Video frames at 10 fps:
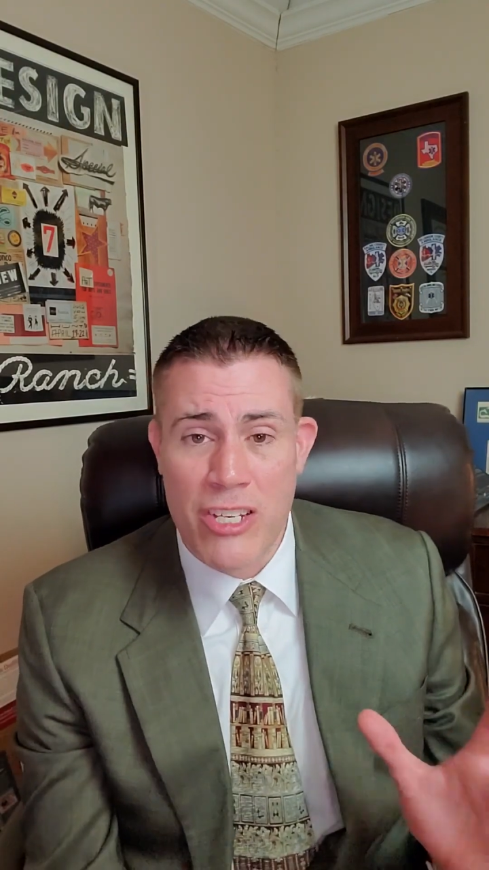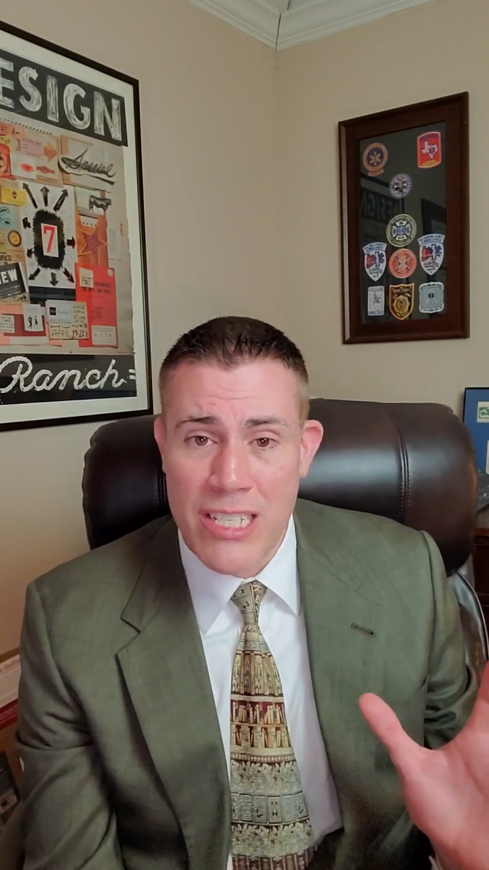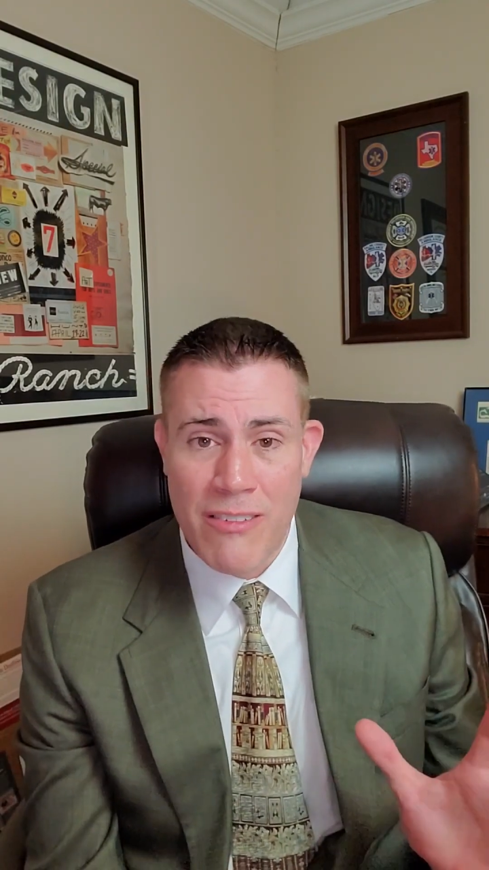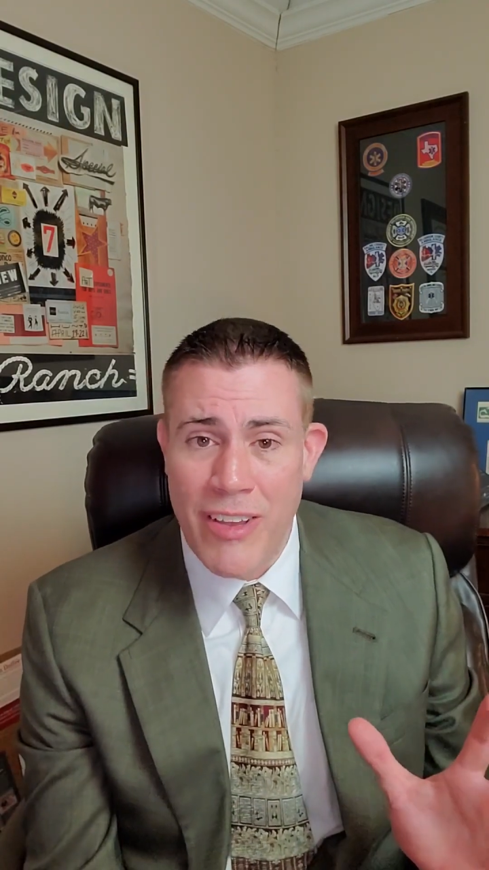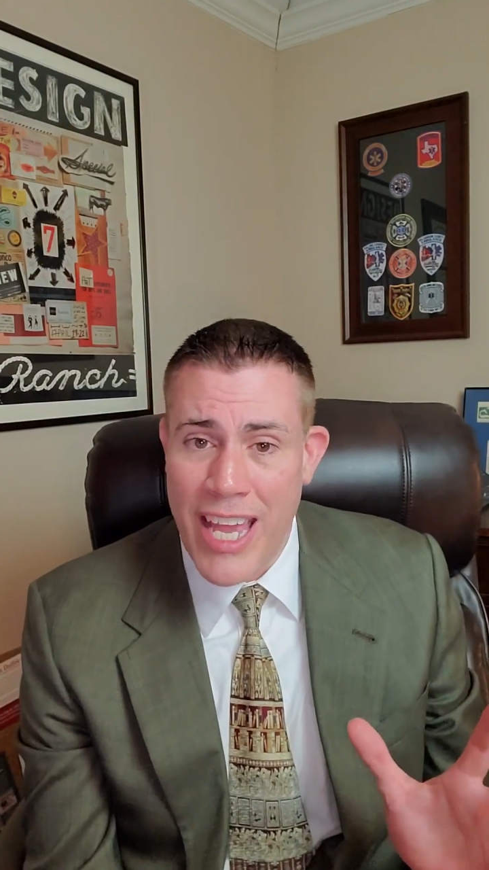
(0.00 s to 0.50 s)

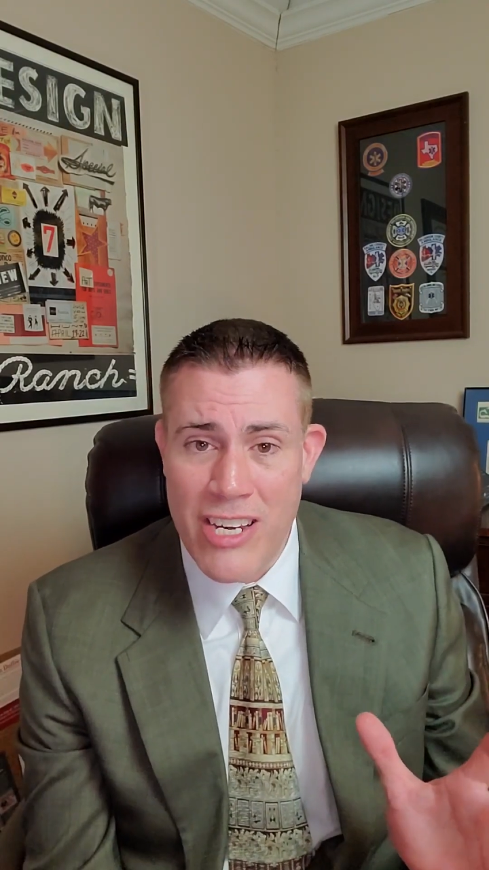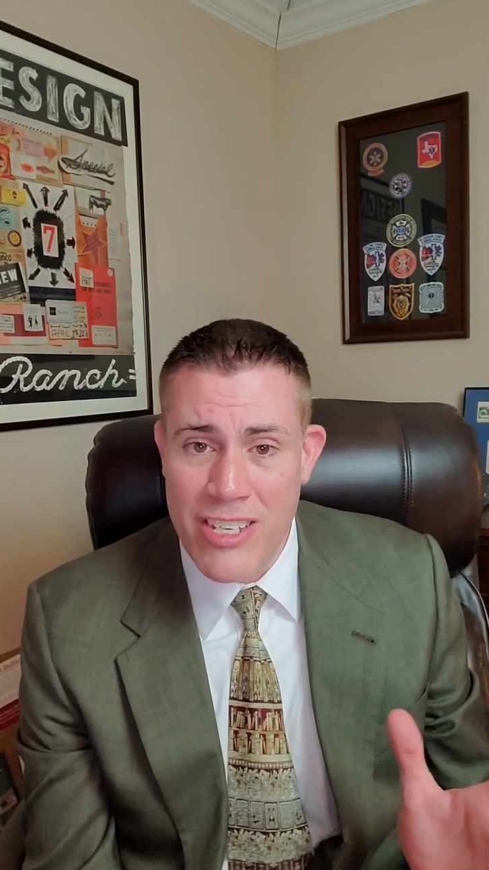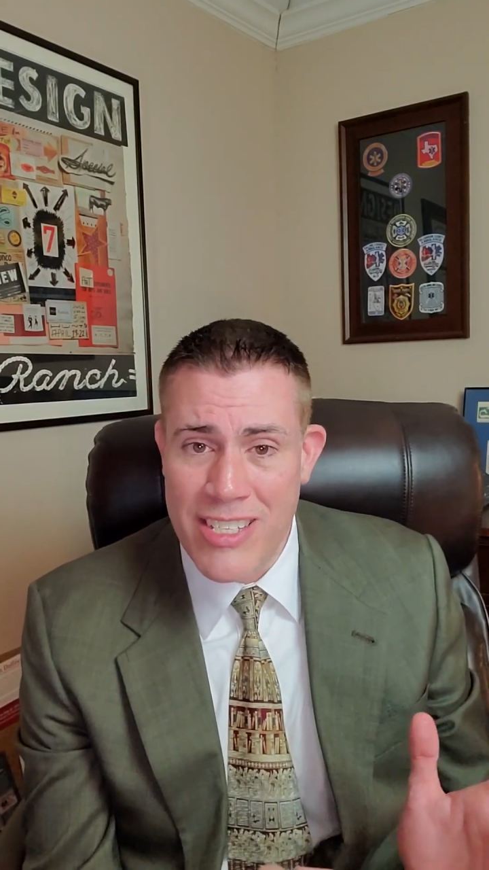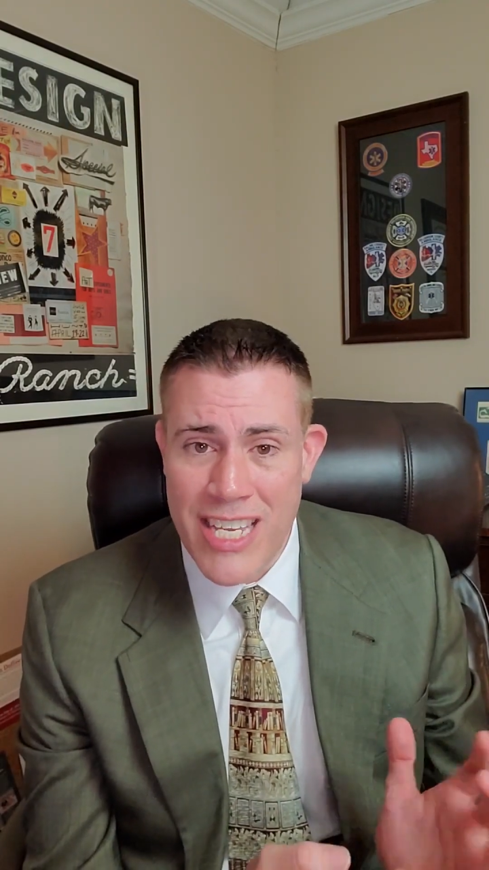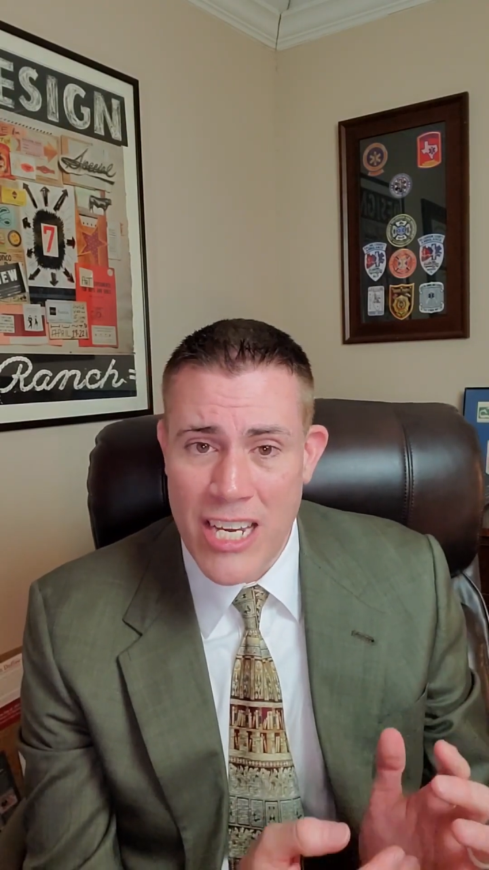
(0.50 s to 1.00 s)

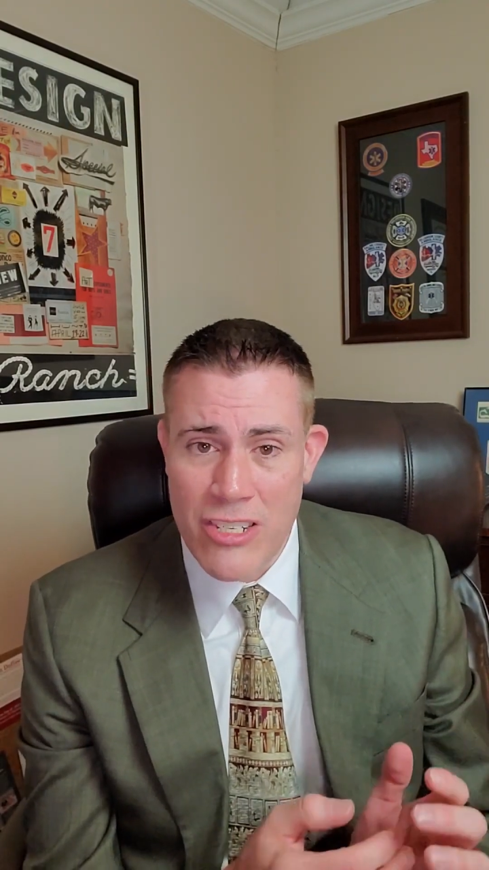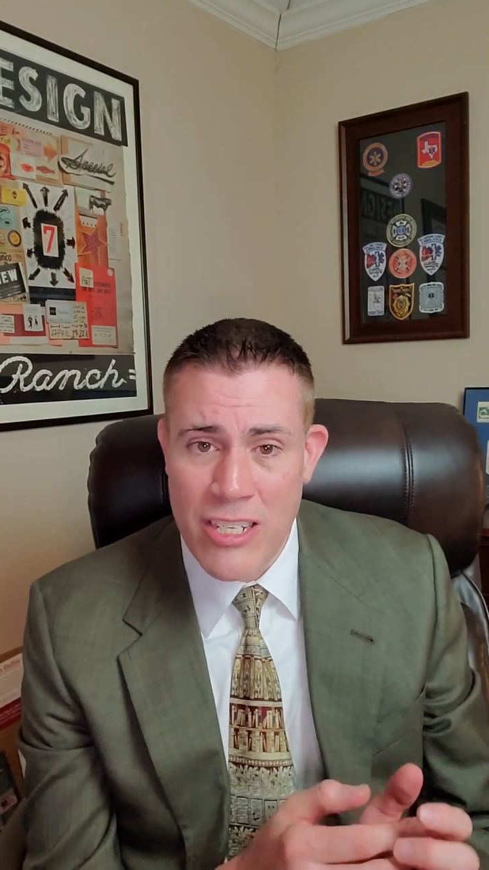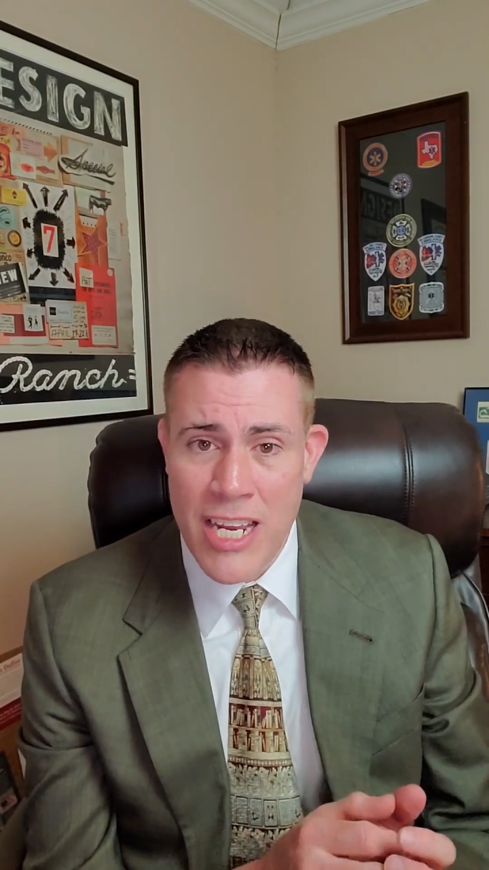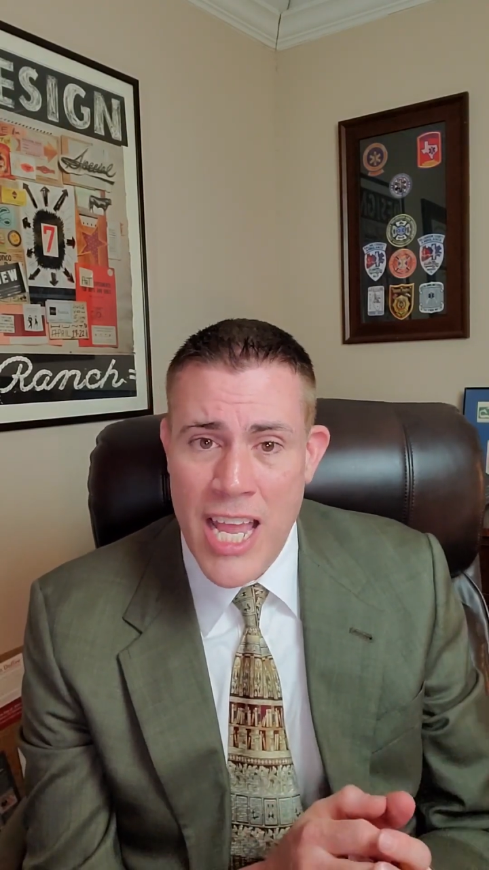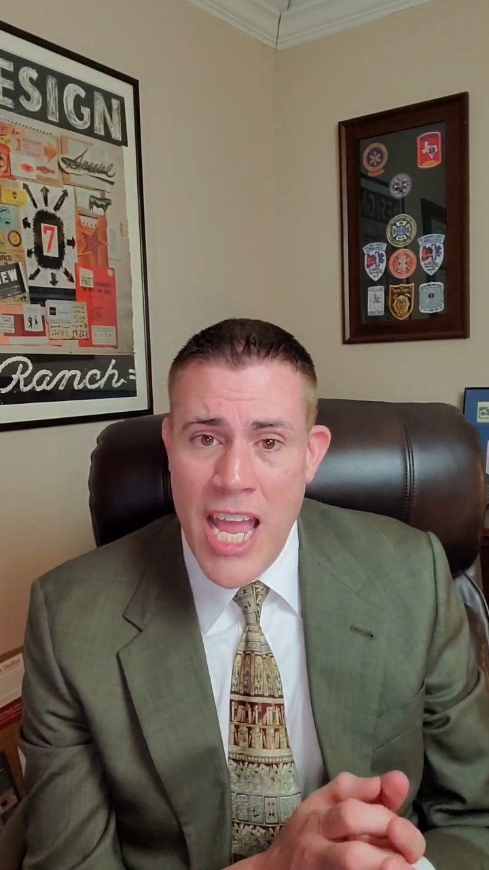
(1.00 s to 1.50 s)
justification section